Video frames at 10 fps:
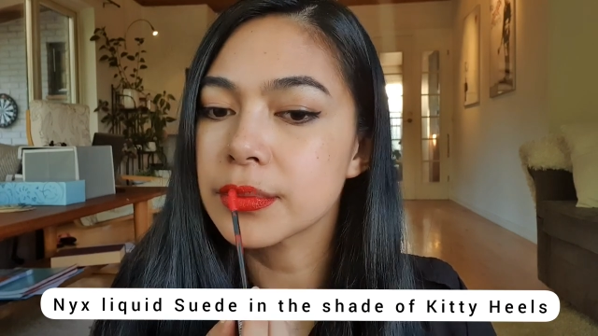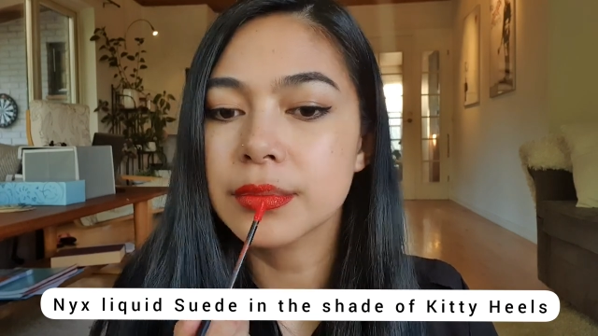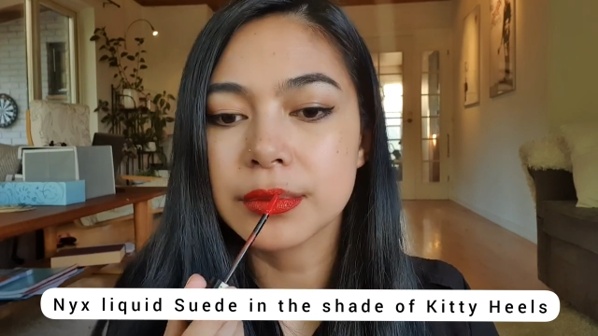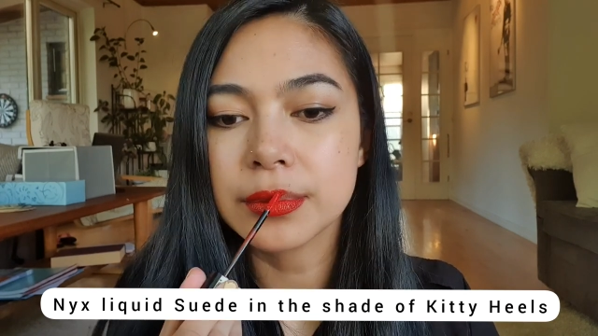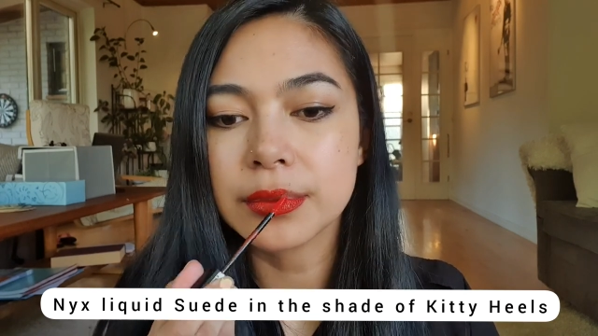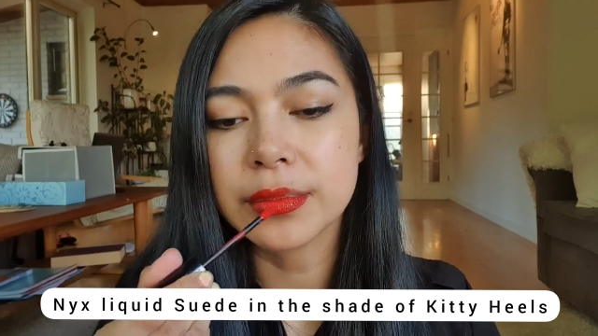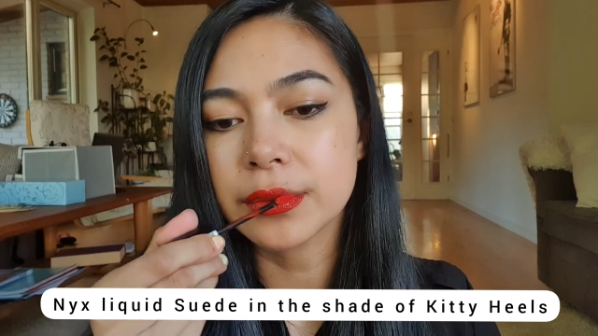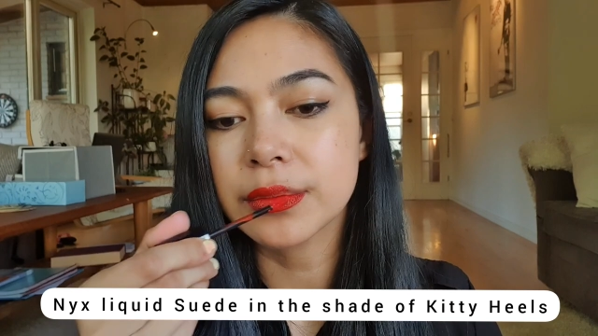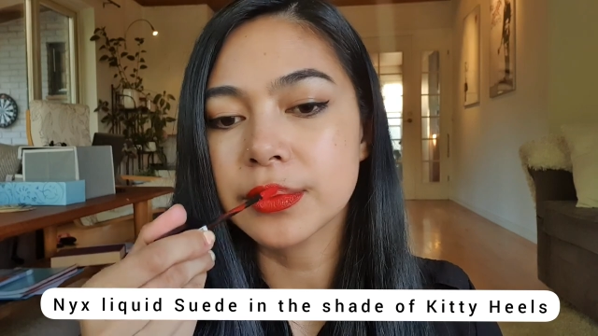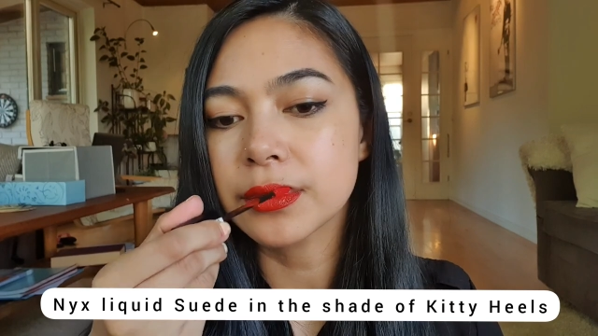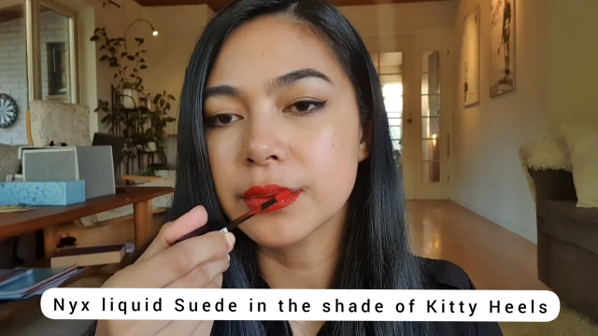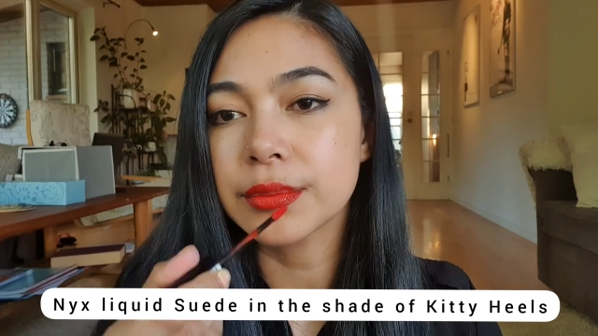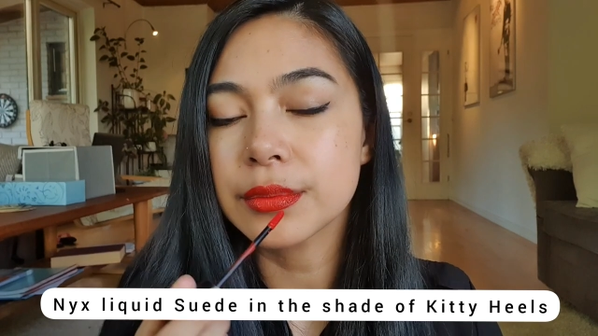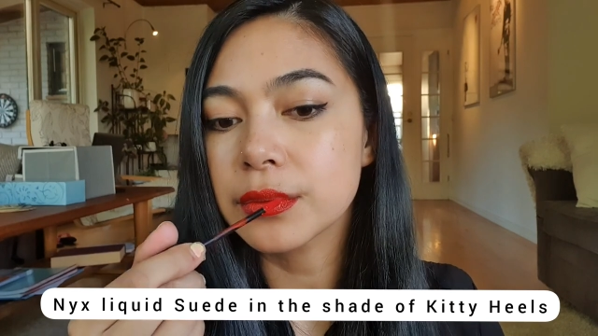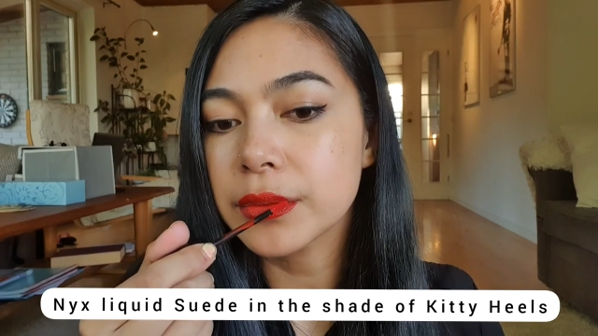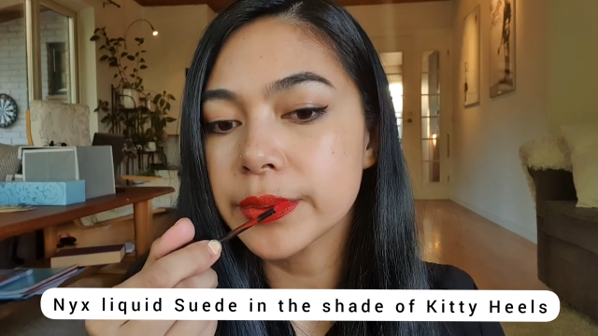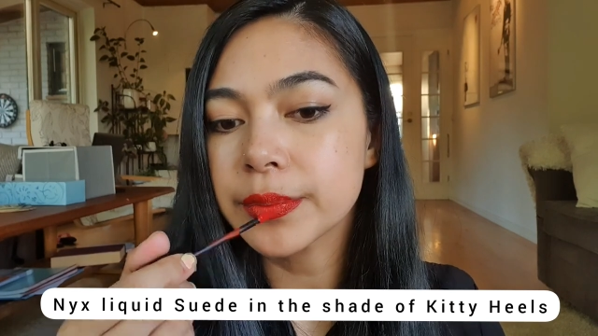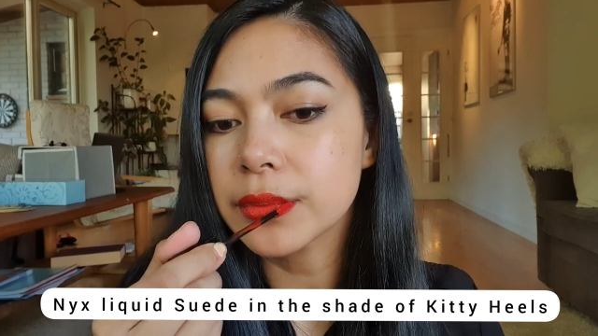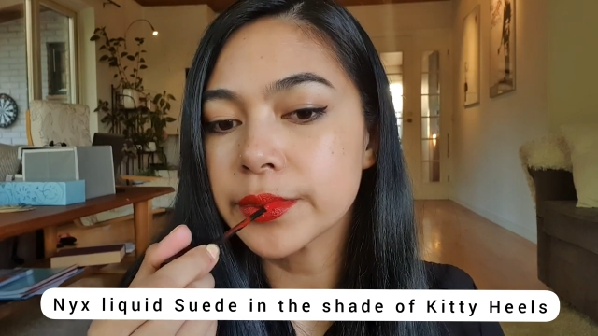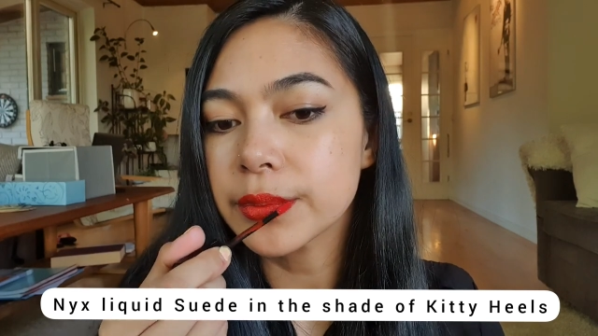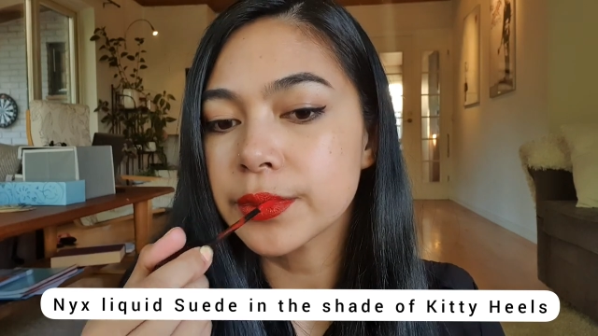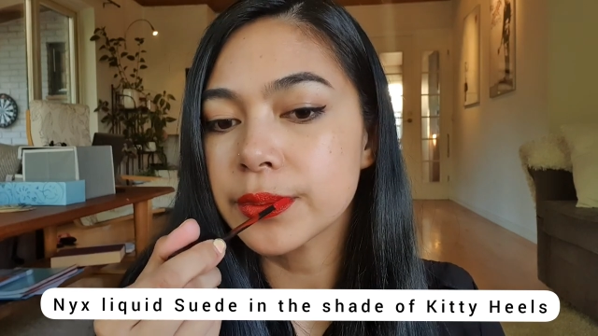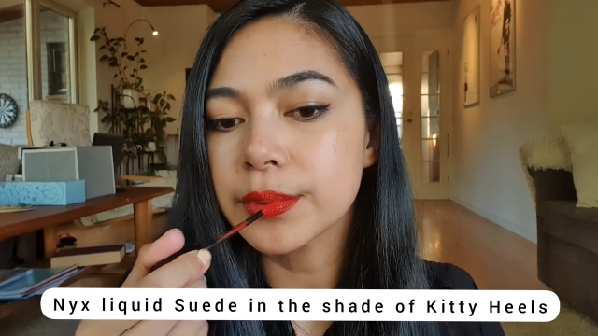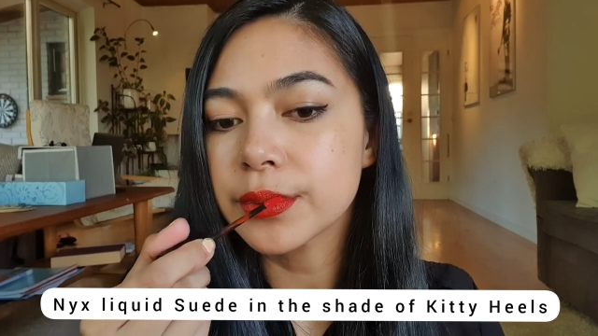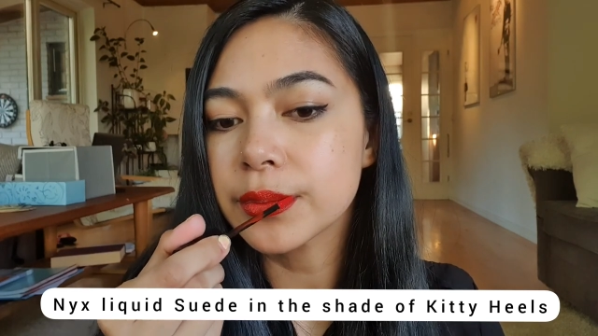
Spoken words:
matte suede finish.